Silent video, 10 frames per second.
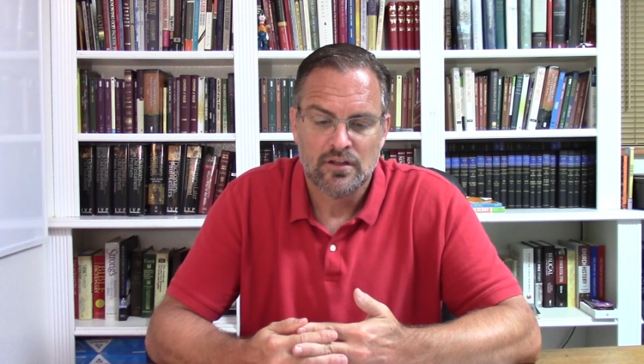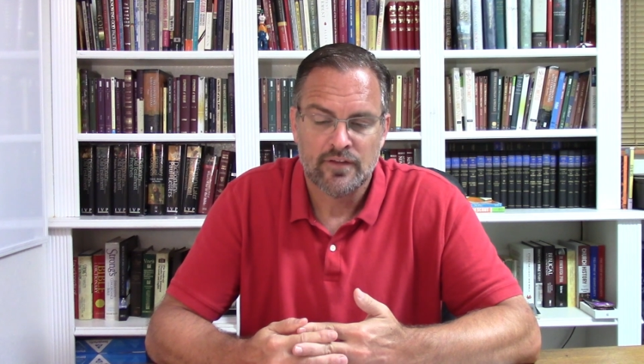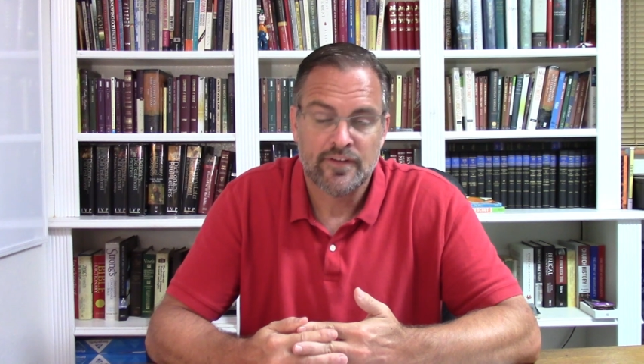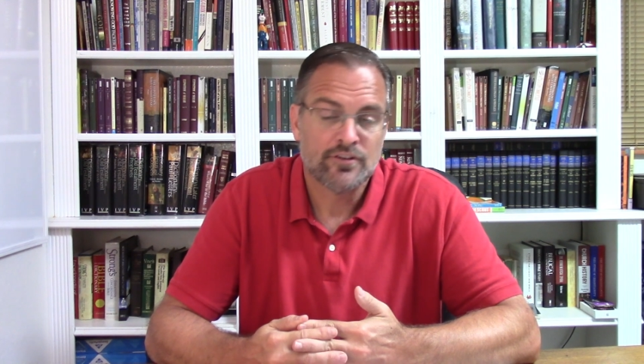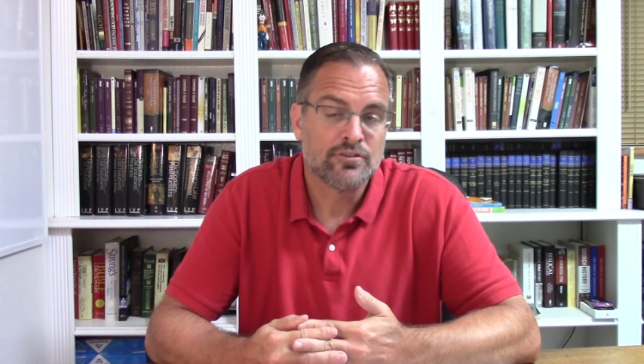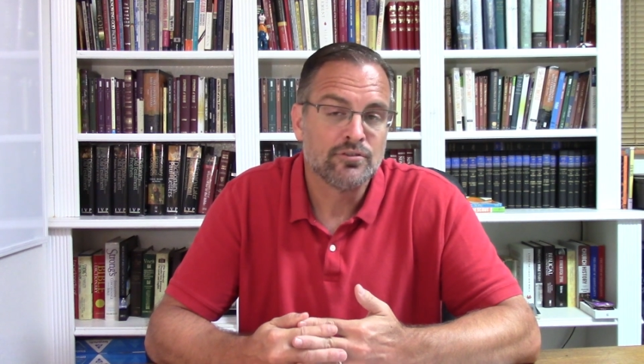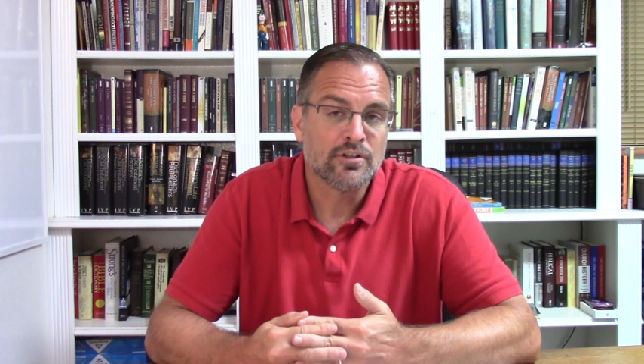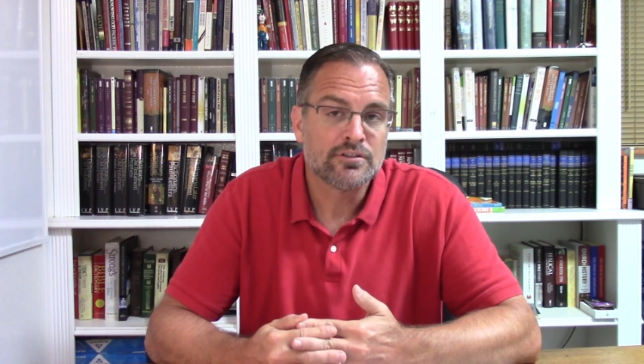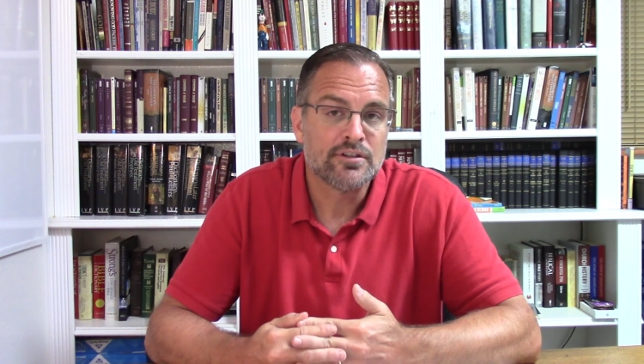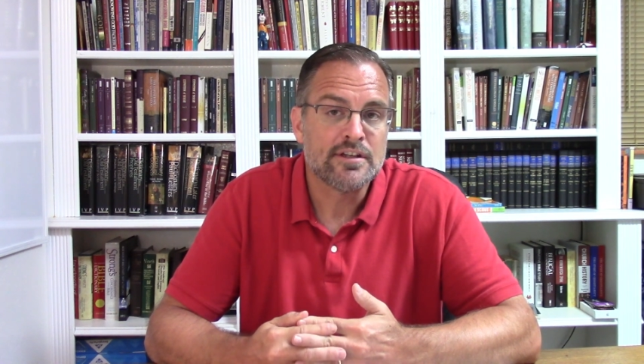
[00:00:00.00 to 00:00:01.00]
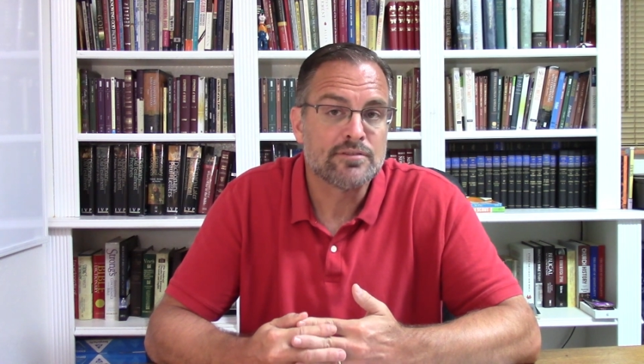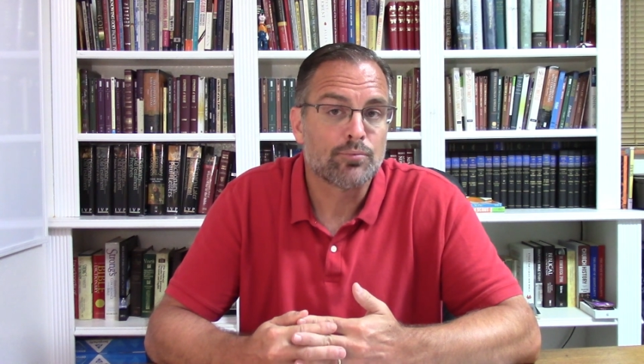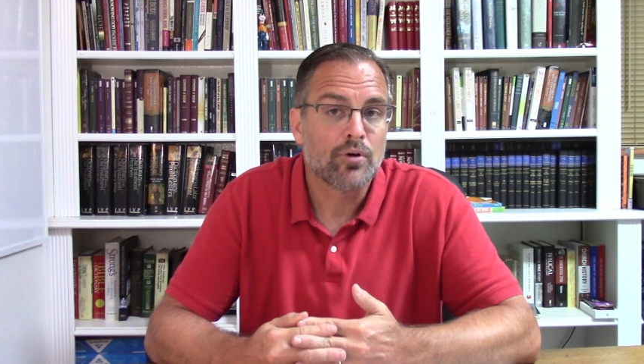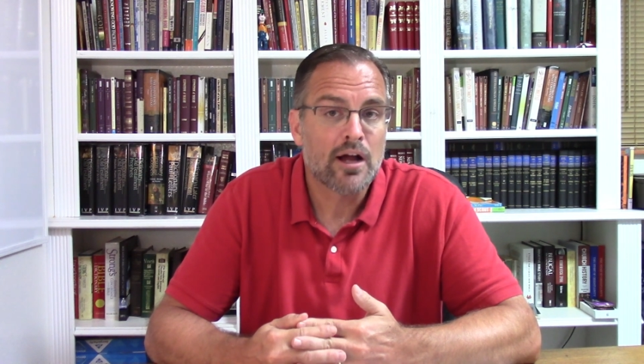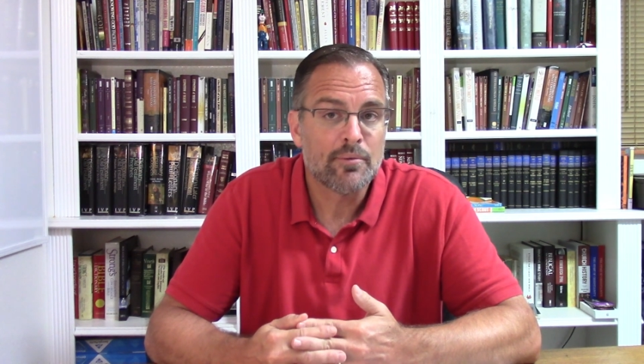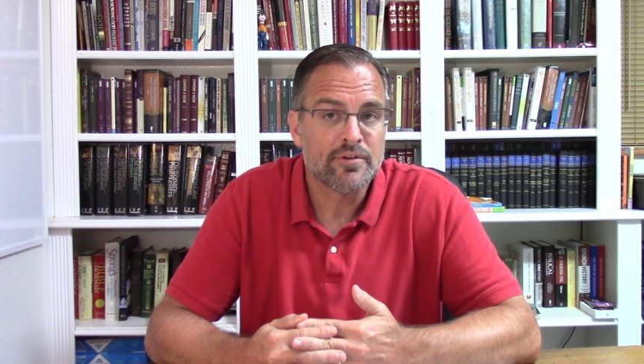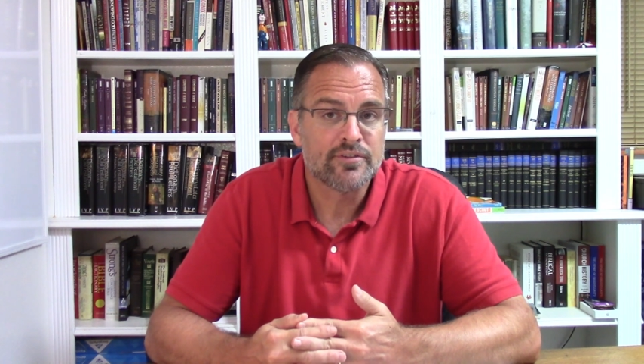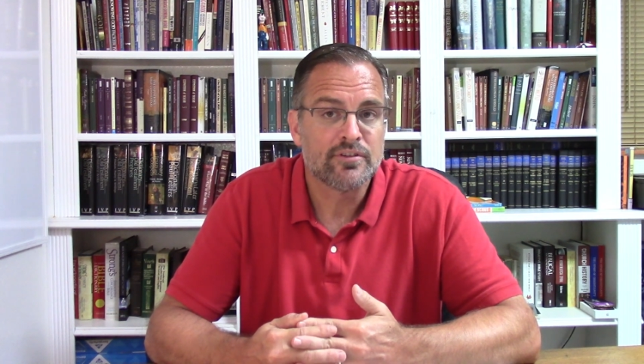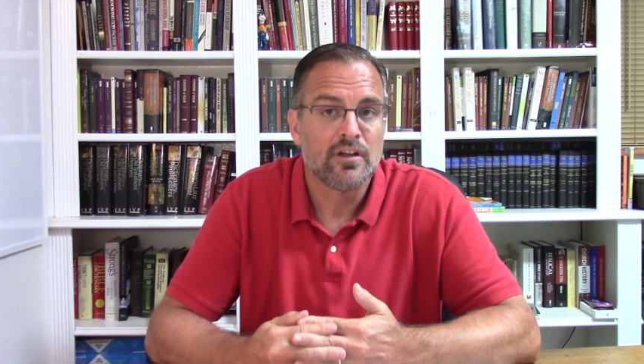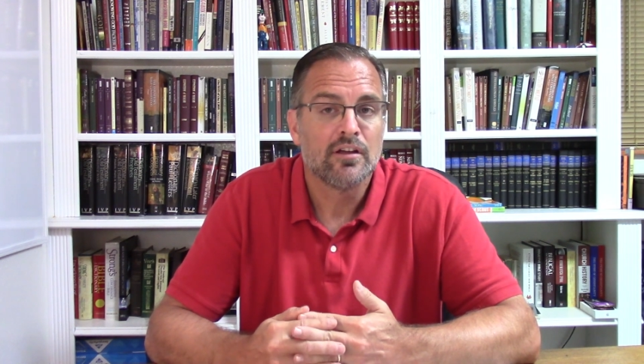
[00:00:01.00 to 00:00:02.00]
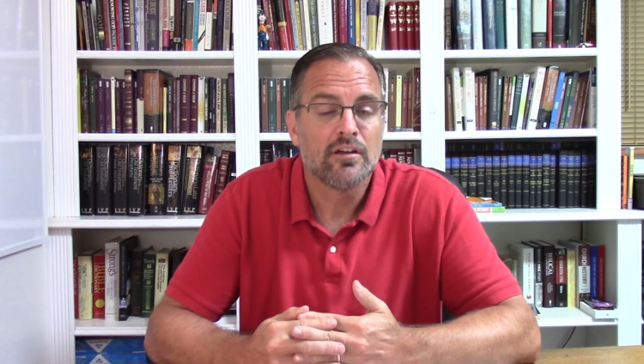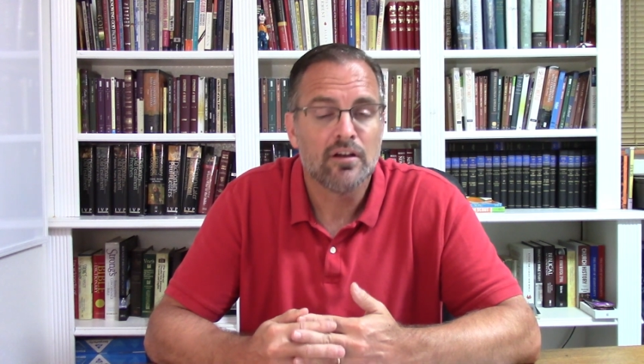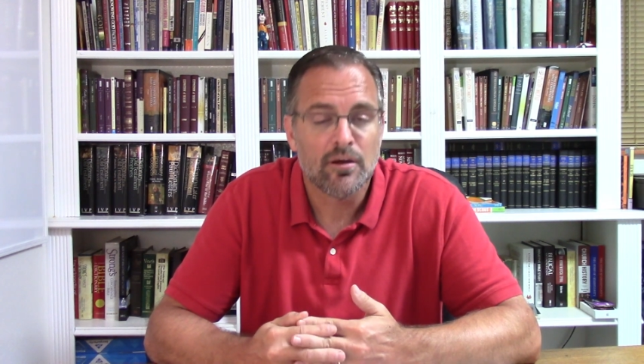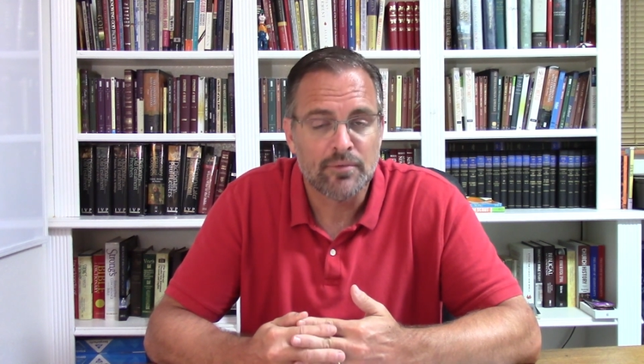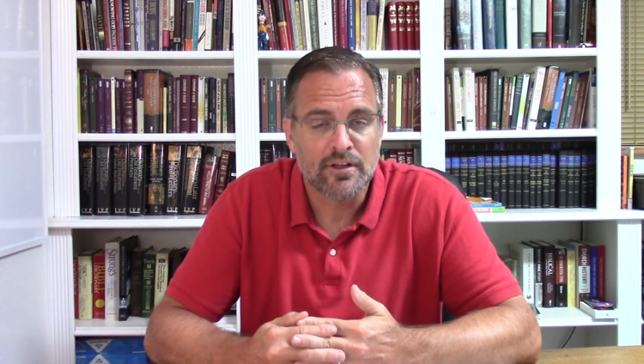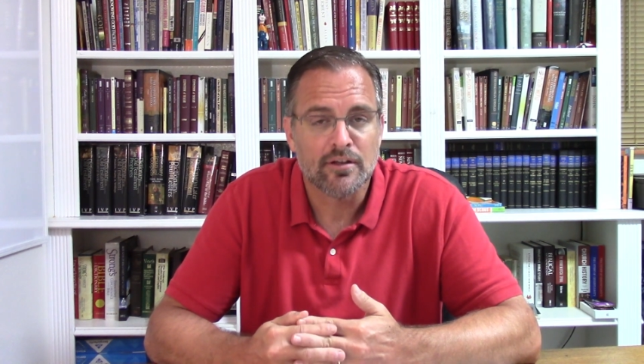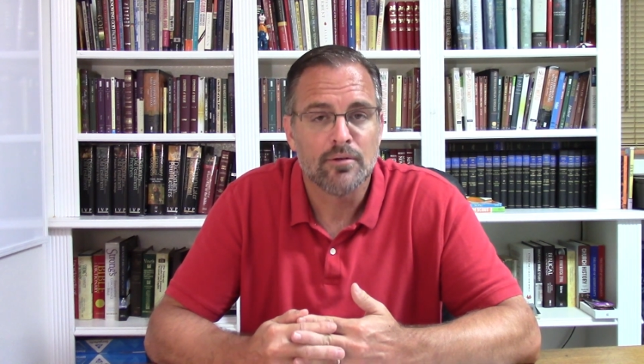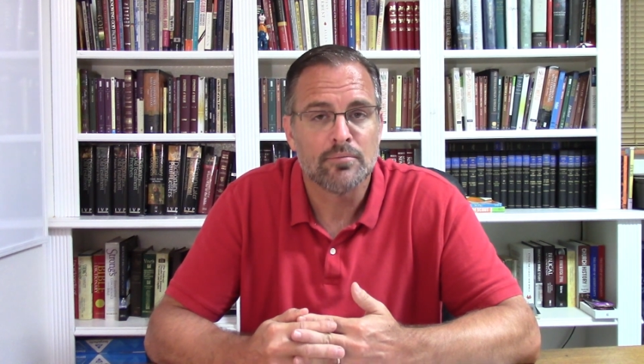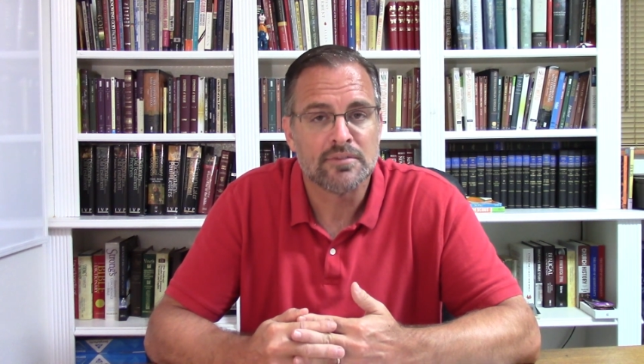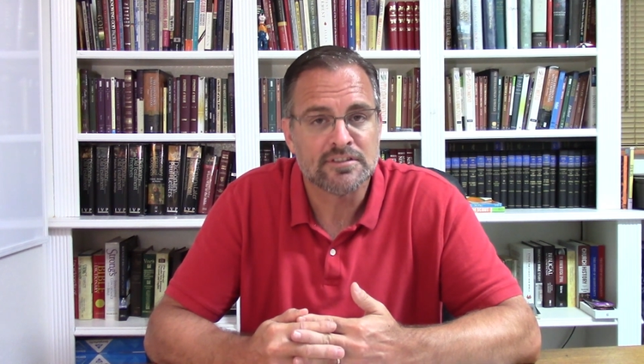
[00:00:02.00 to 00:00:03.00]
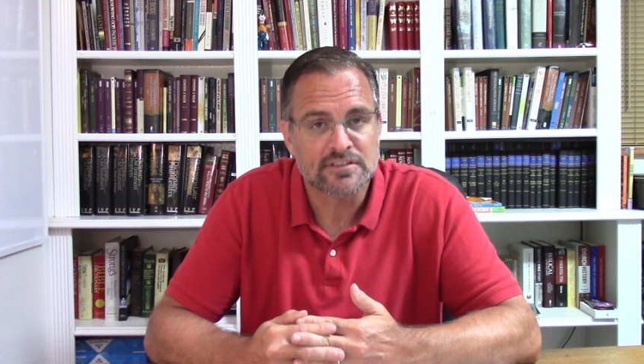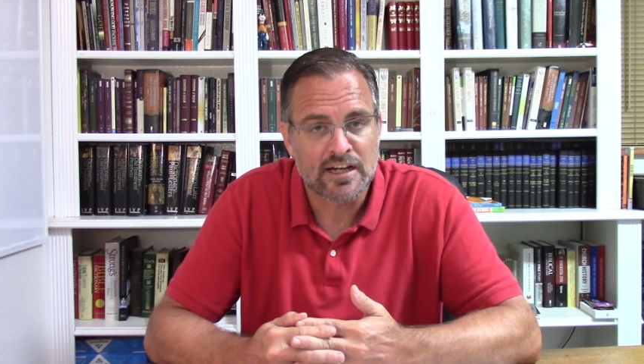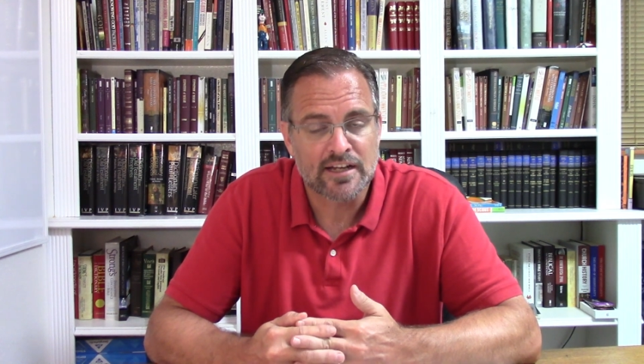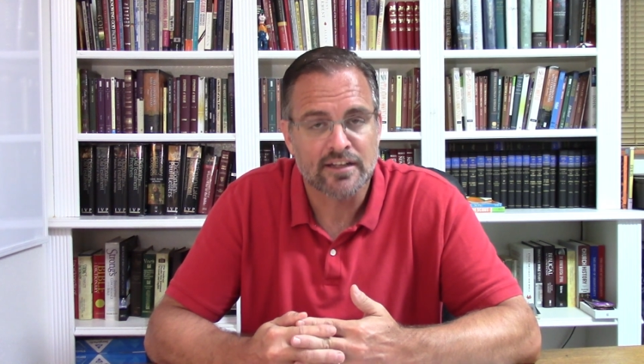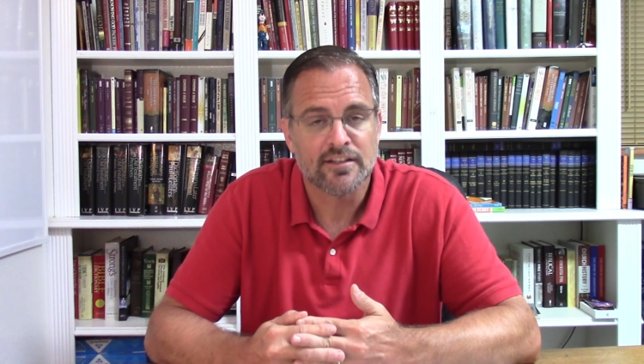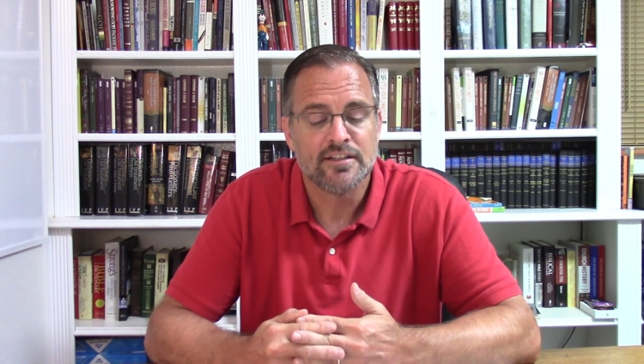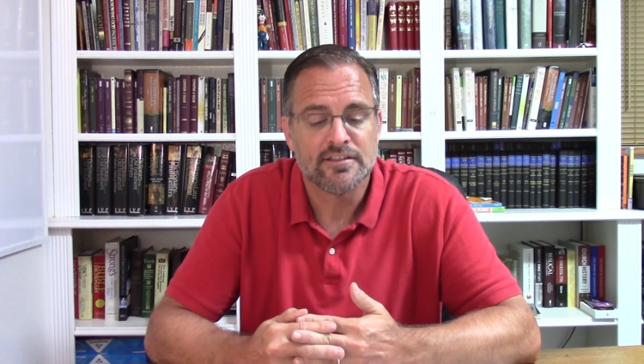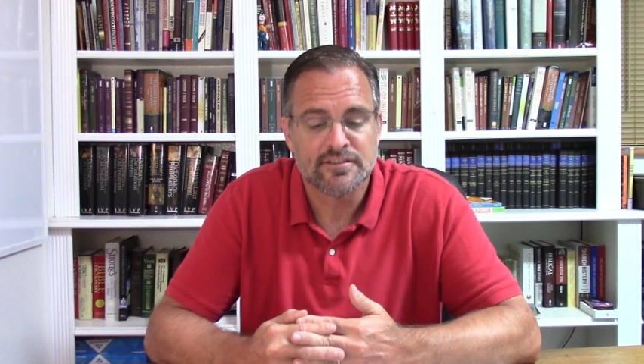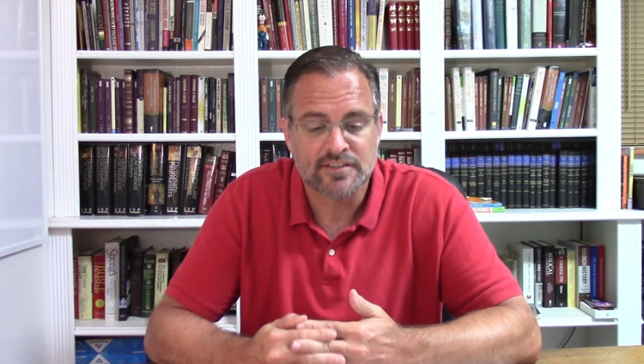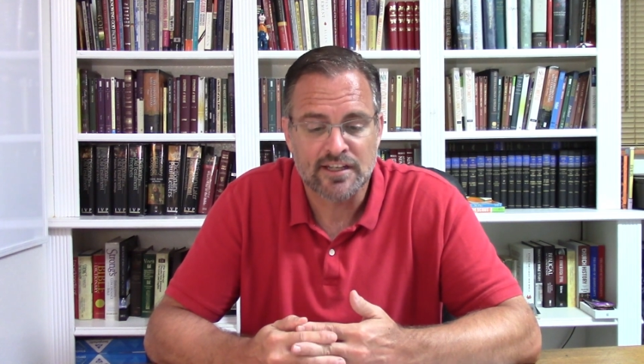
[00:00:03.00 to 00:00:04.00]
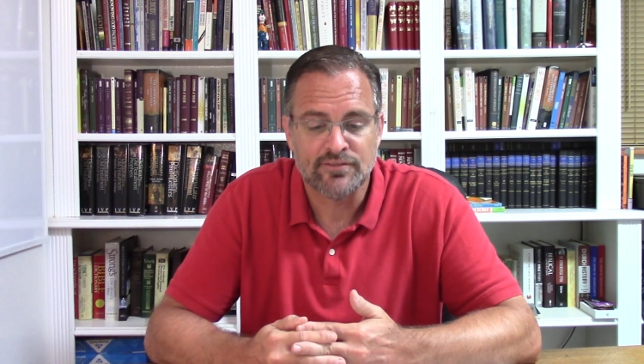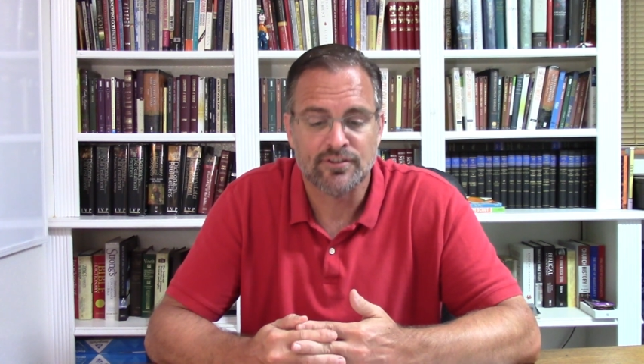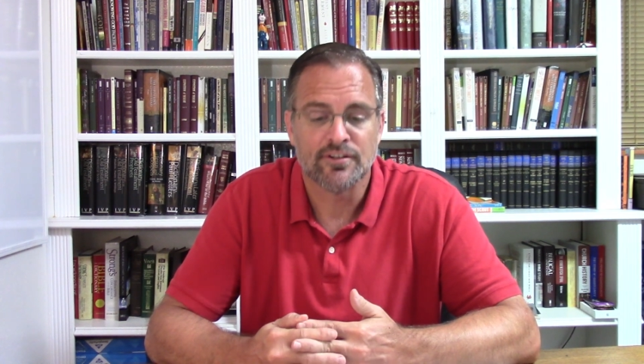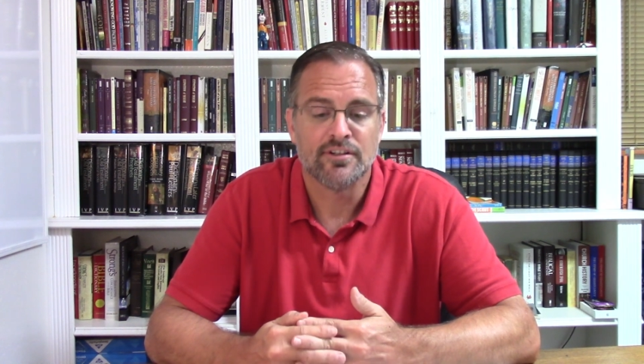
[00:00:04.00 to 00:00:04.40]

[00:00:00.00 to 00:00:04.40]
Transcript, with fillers: And they are to look to his promised coming Messiah, Savior,